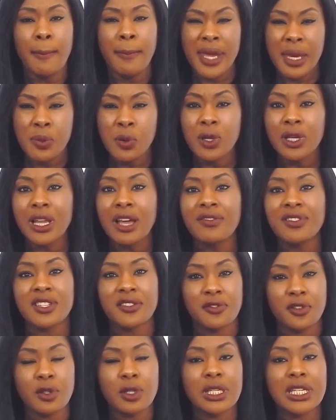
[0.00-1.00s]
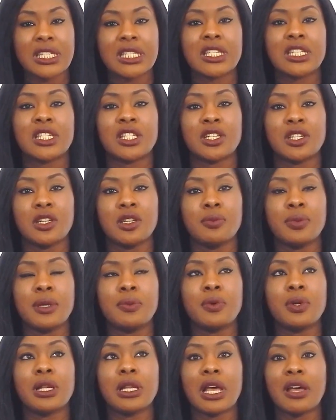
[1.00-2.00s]
People love to feel listened to.
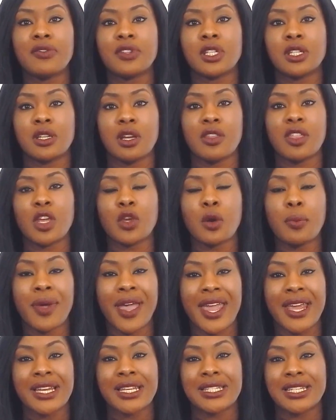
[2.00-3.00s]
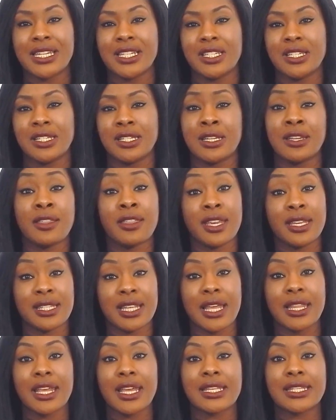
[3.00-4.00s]
People love to know that you're paying attention to the things
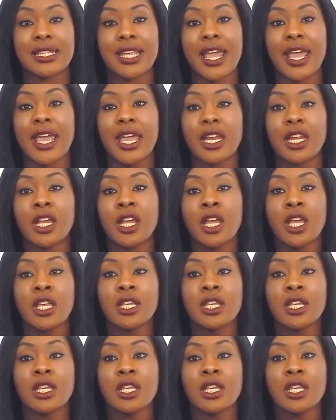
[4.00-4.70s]
that they're saying.